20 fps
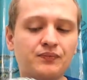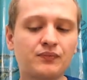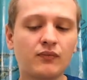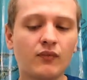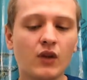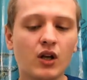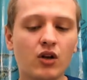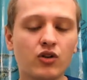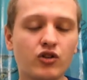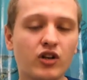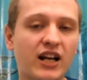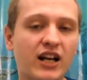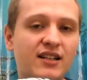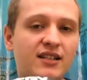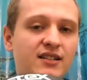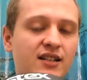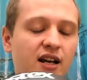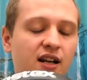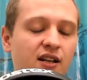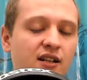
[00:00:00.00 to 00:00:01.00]
So I
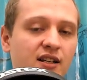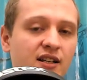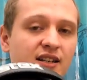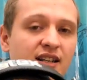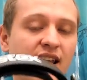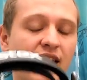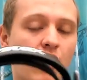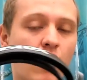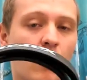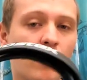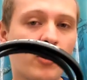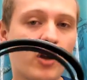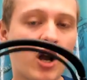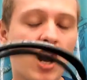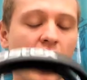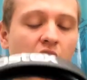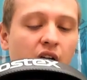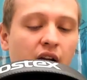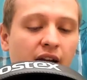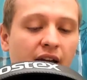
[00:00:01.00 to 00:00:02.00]
decided to take all the
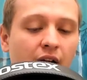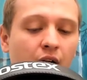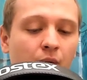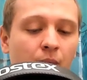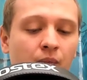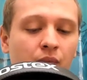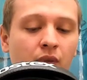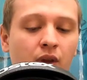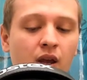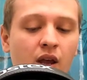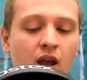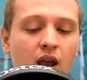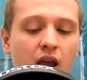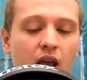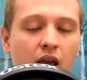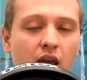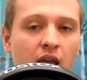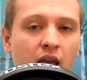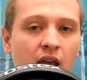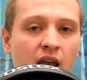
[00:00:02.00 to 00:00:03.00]
cotton out.
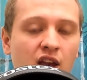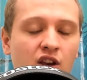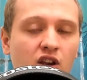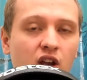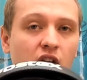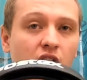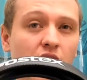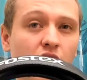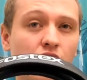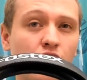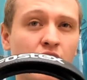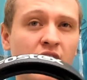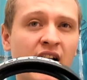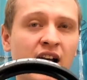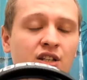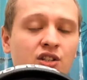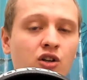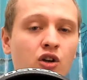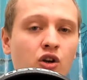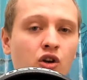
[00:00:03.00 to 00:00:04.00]
And you guys
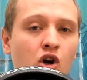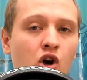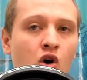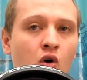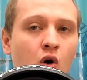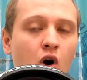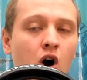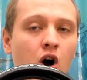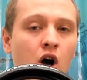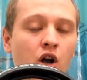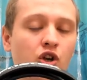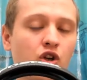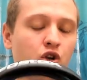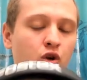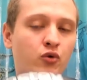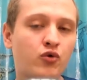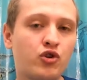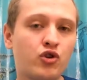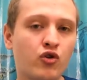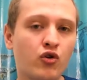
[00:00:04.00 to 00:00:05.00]
can go on
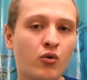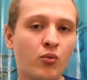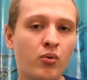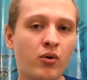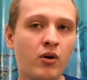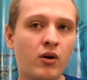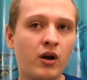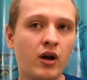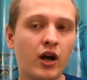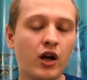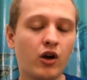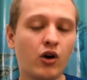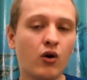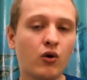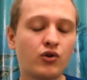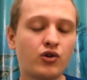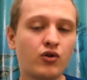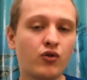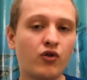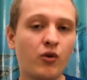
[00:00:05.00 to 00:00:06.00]
YouTube and go
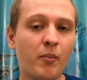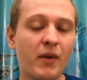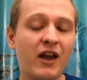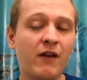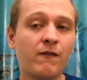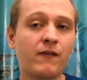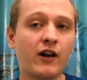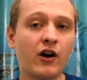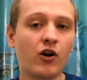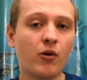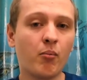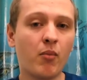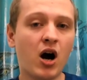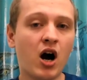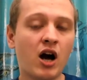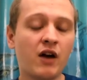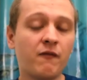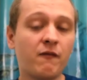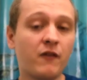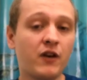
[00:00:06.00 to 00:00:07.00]
to the Mayflower mod
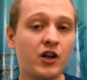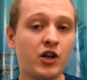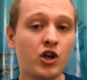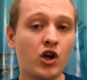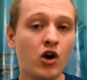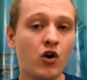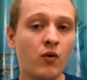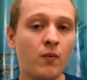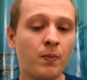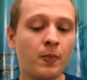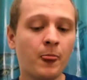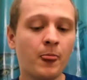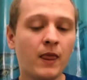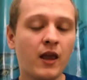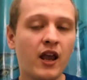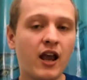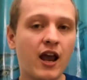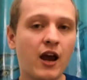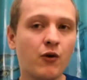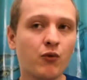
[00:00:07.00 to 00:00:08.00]
video
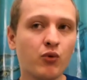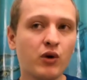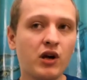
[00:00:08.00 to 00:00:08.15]
and read